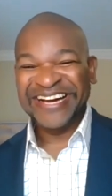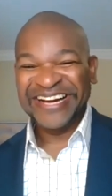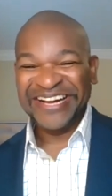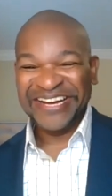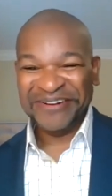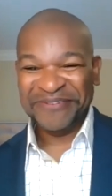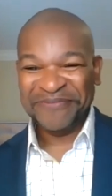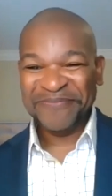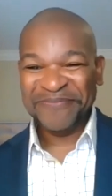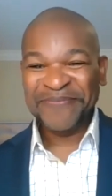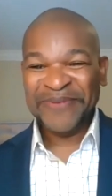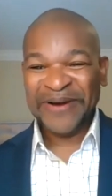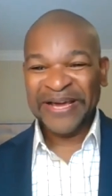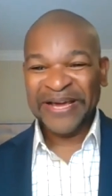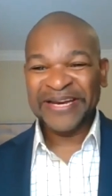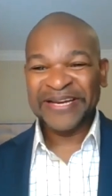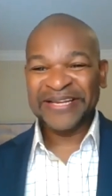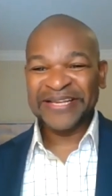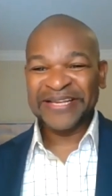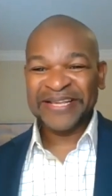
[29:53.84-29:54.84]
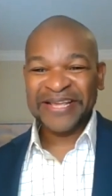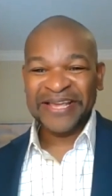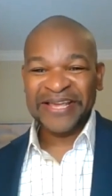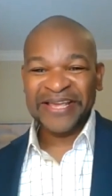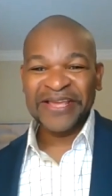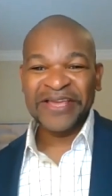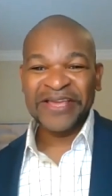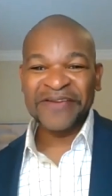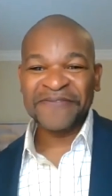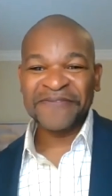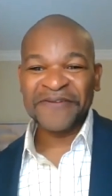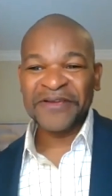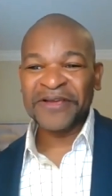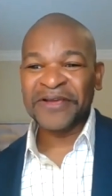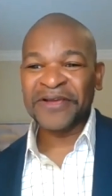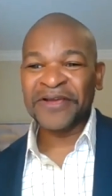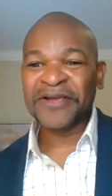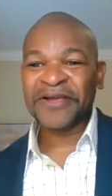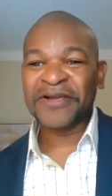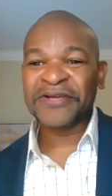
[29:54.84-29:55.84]
um, but if
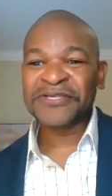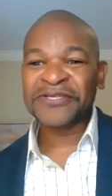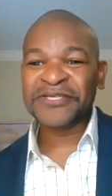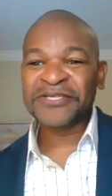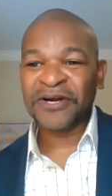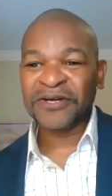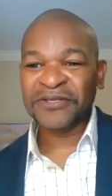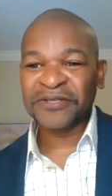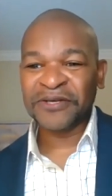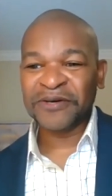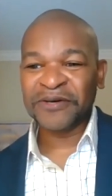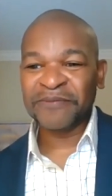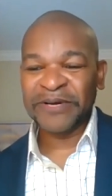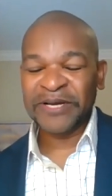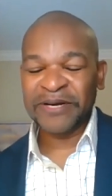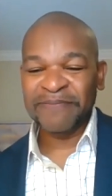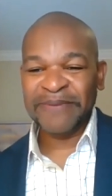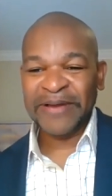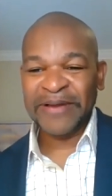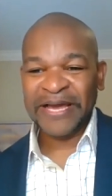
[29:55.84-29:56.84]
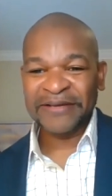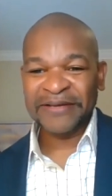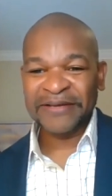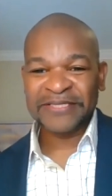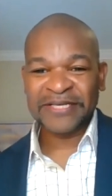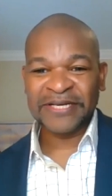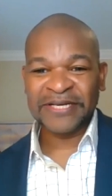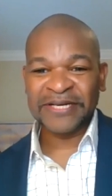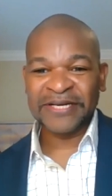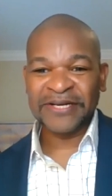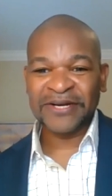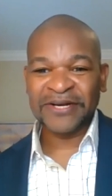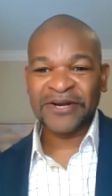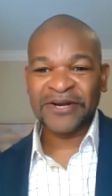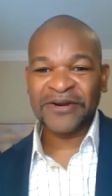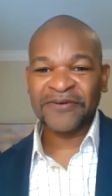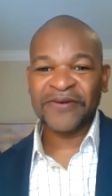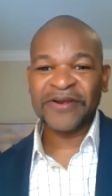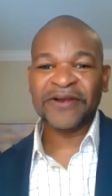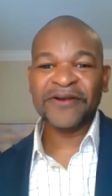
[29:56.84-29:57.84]
you talk a little bit about uh,
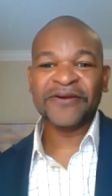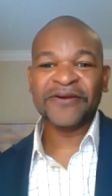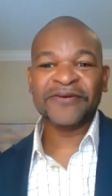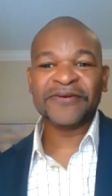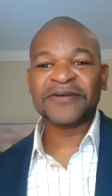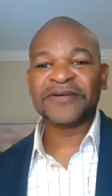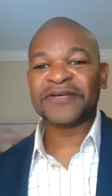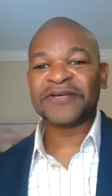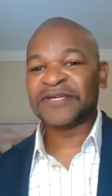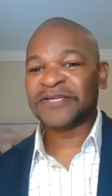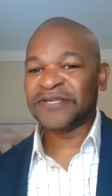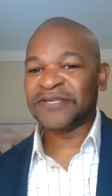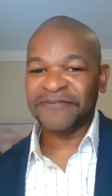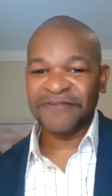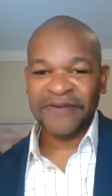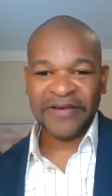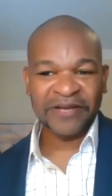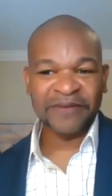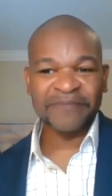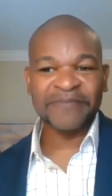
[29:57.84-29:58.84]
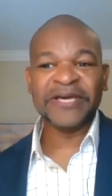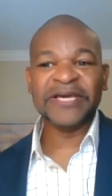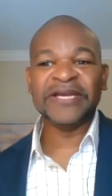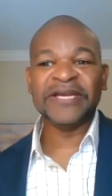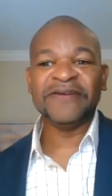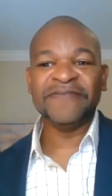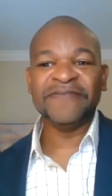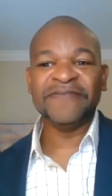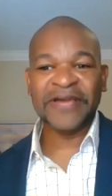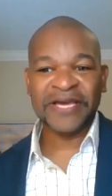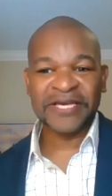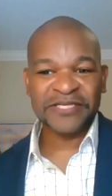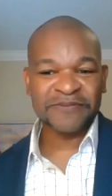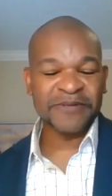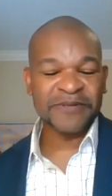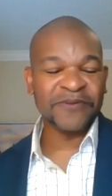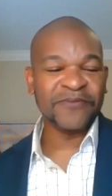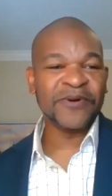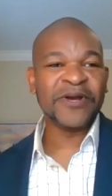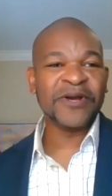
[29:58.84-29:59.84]
career development,
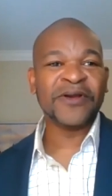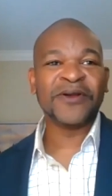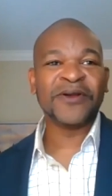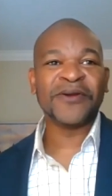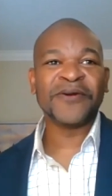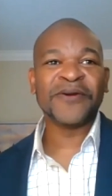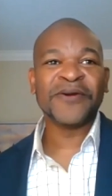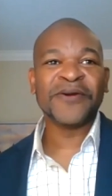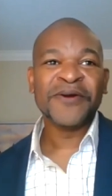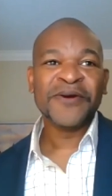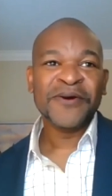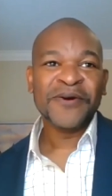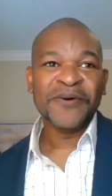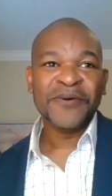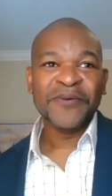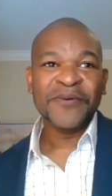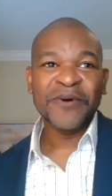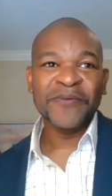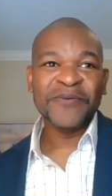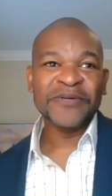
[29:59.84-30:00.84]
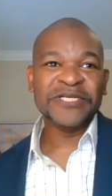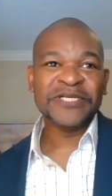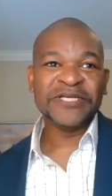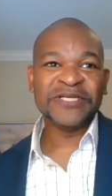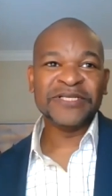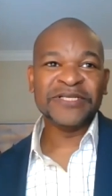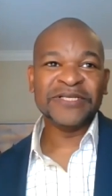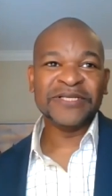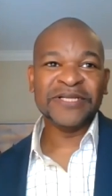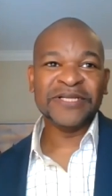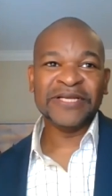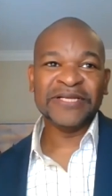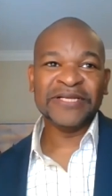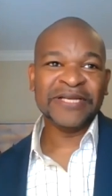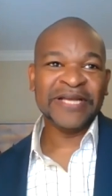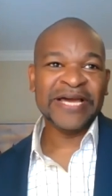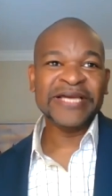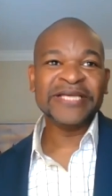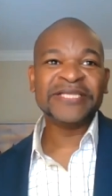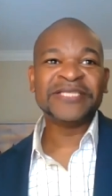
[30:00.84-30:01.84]
advancement, where what would you
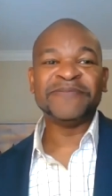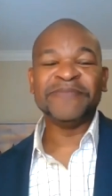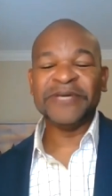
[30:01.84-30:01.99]
like to